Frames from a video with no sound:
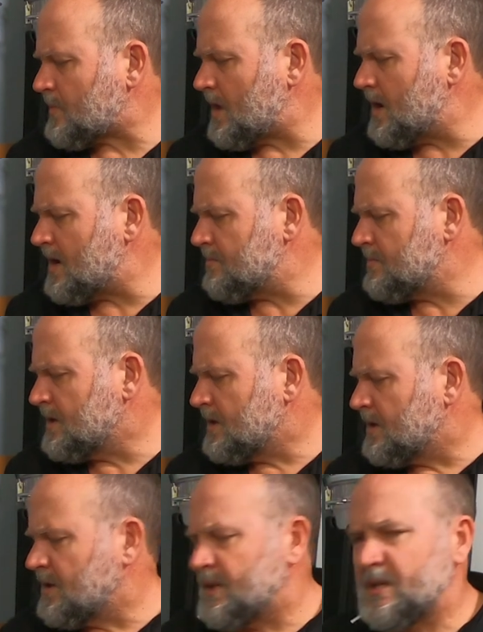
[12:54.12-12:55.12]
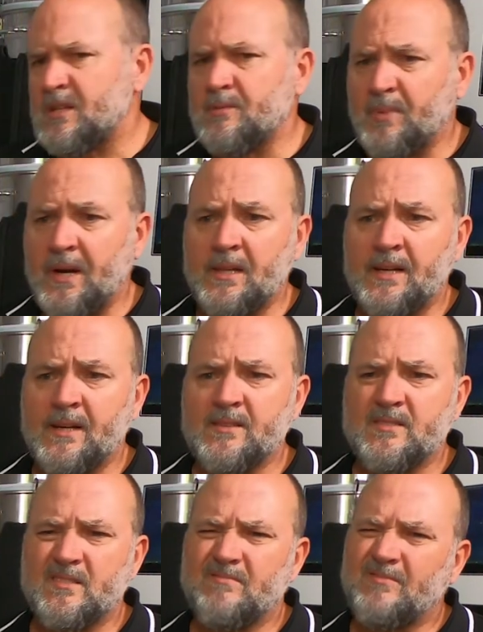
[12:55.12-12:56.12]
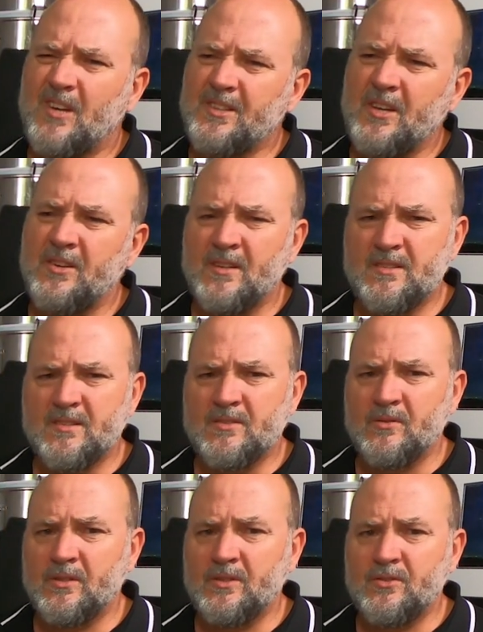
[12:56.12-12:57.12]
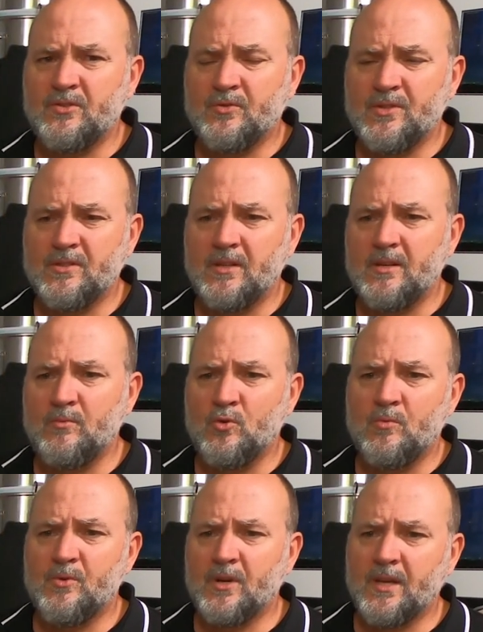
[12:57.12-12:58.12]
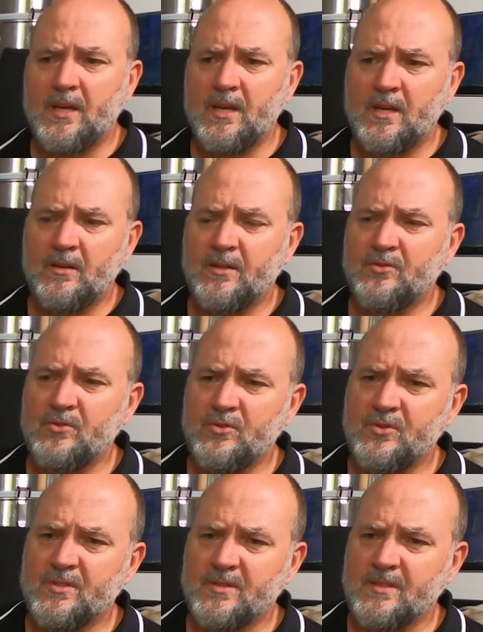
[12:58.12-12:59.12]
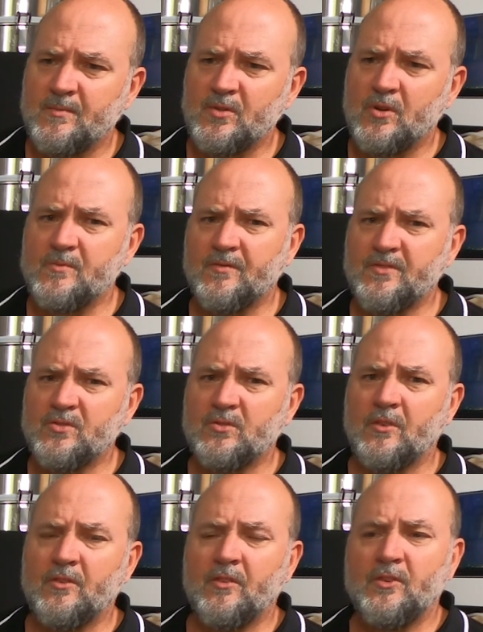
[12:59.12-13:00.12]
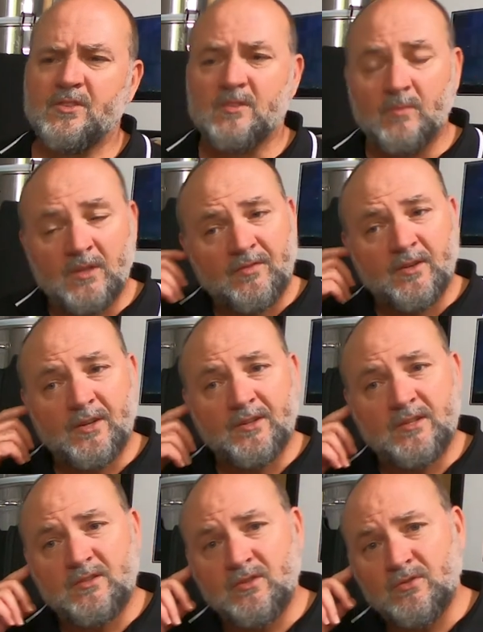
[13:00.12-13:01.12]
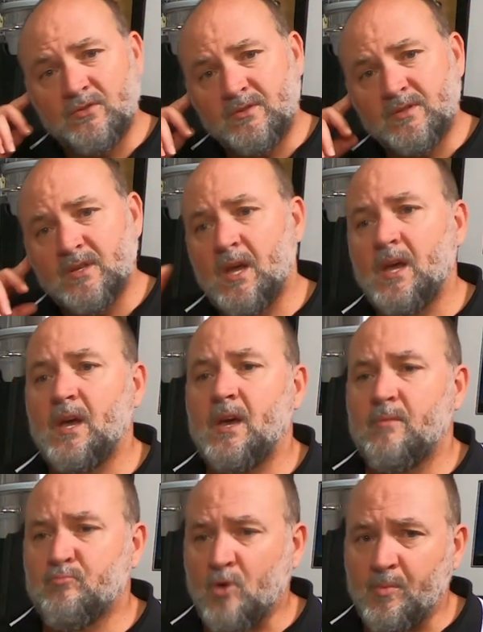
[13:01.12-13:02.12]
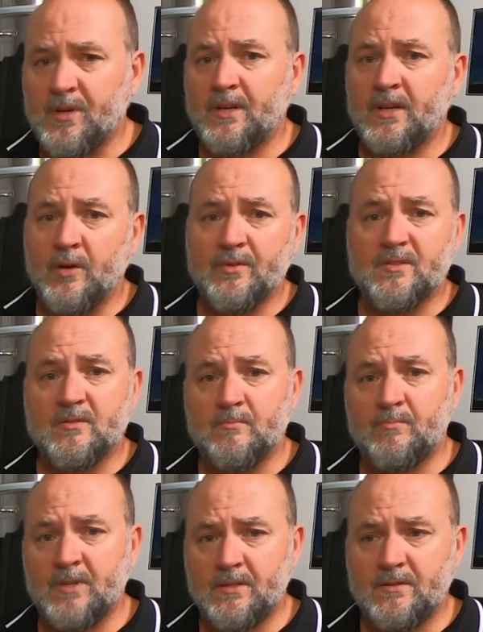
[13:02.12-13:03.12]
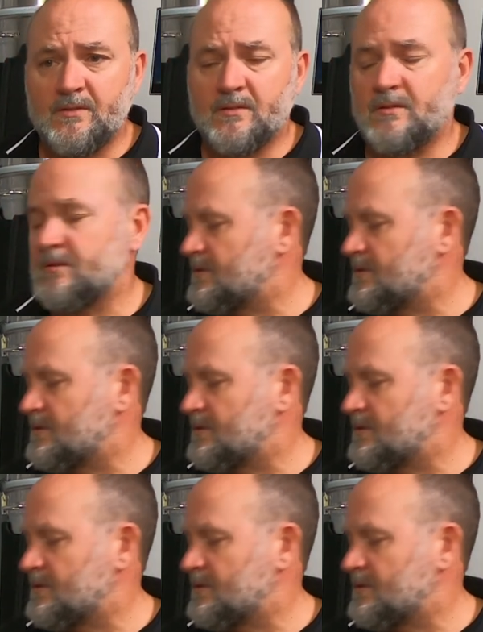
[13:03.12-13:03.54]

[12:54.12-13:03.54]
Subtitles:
In the pale ales I don't necessarily use crystal anymore, but I do use it sometimes. I've got some left that I need to use, probably going to go into some bitters,